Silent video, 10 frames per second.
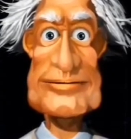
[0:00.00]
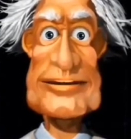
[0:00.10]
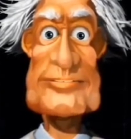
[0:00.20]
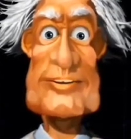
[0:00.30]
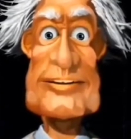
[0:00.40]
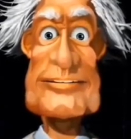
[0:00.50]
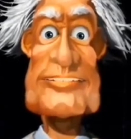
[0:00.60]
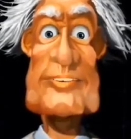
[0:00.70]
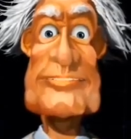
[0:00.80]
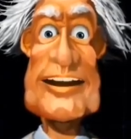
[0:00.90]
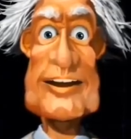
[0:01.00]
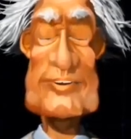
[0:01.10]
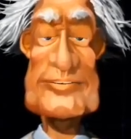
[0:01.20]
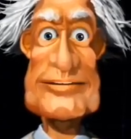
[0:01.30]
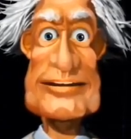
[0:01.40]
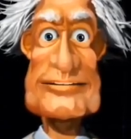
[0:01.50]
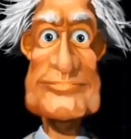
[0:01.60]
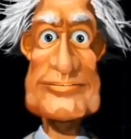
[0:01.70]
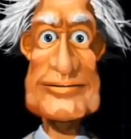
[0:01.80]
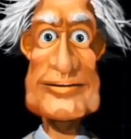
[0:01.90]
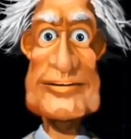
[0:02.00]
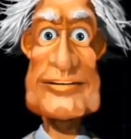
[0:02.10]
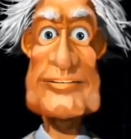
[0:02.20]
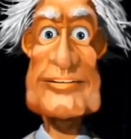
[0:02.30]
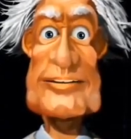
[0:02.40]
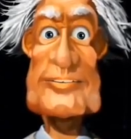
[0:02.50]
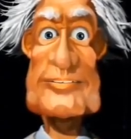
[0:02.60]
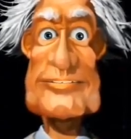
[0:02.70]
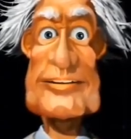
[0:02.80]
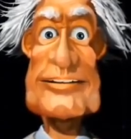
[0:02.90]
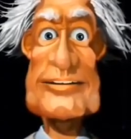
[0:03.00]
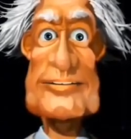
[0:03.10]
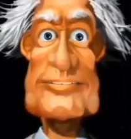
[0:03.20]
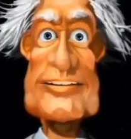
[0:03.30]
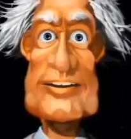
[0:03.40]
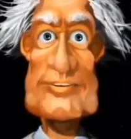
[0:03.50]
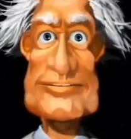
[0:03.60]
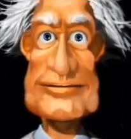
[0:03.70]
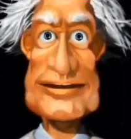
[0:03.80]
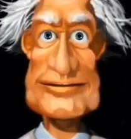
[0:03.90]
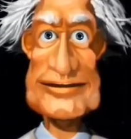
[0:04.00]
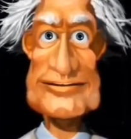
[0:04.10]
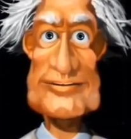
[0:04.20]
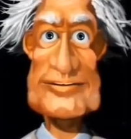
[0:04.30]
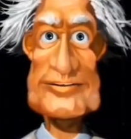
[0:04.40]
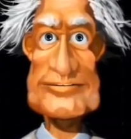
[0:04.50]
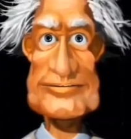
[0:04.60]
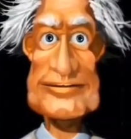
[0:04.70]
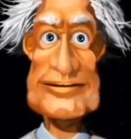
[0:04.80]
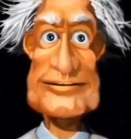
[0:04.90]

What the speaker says: This will represent all the possible configurations between flow rate and head pressure,